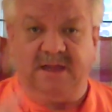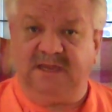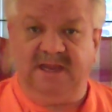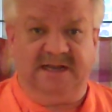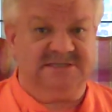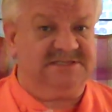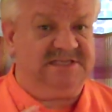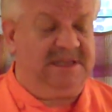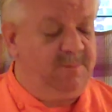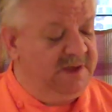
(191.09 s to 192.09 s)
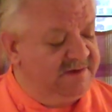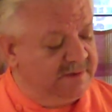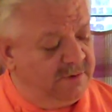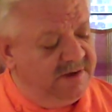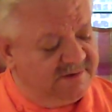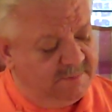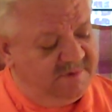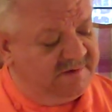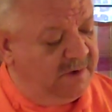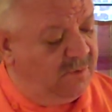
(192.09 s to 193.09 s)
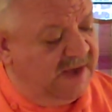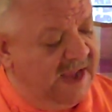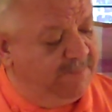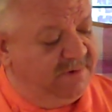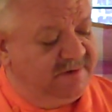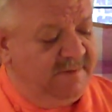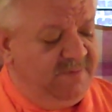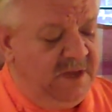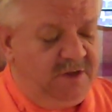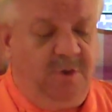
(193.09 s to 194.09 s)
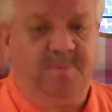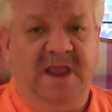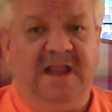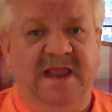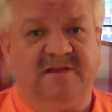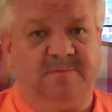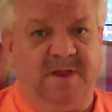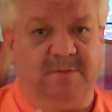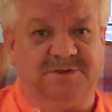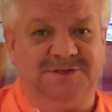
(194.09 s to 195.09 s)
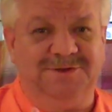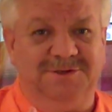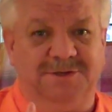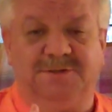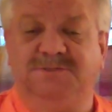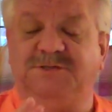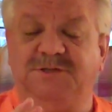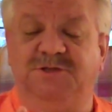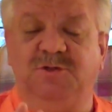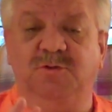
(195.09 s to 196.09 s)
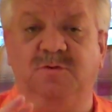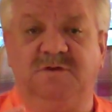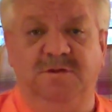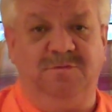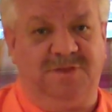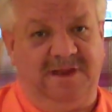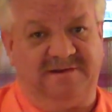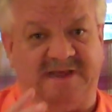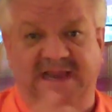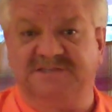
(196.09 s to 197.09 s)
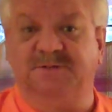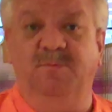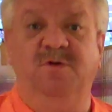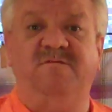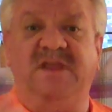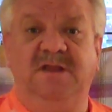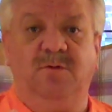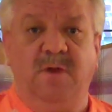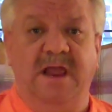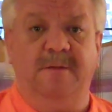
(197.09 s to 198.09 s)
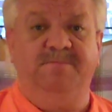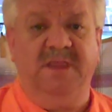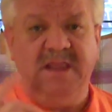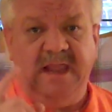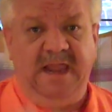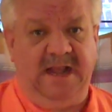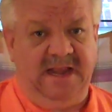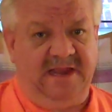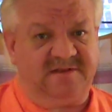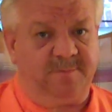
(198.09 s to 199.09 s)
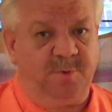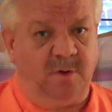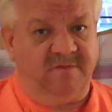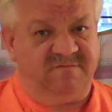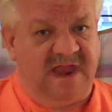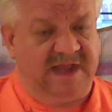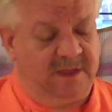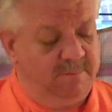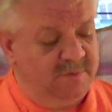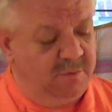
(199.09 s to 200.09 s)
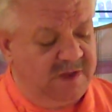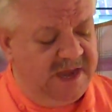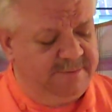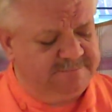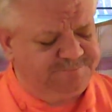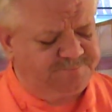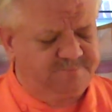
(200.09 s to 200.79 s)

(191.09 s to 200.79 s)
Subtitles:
Again, it's the best there is. Let me show you what happens. Your pan has to be able to do 2 things. It has to move heat around, and it has to pull a vacuum, okay?